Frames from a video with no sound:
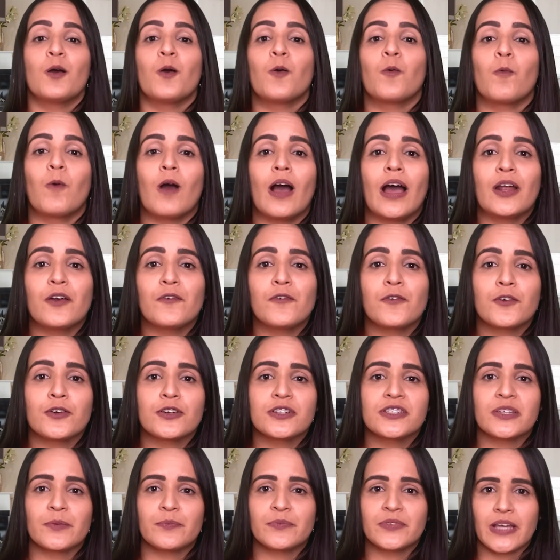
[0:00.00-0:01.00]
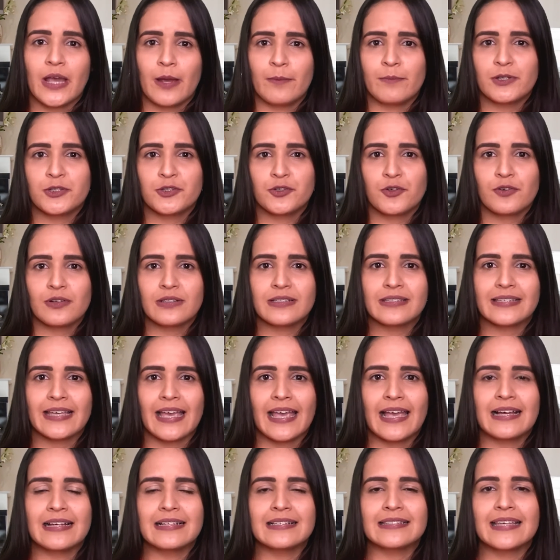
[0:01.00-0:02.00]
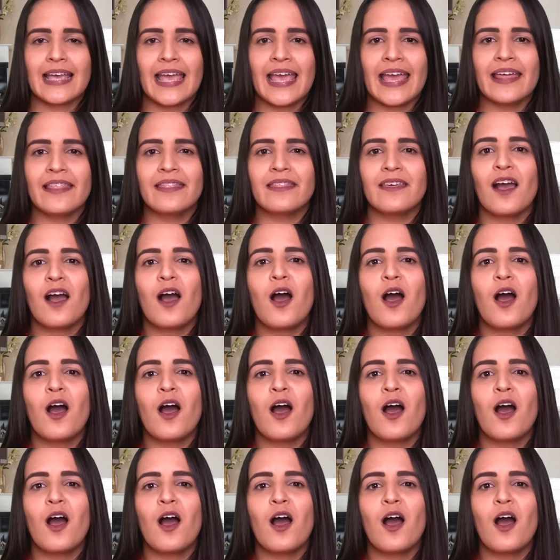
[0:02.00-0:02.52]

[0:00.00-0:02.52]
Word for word: One for September total sales and the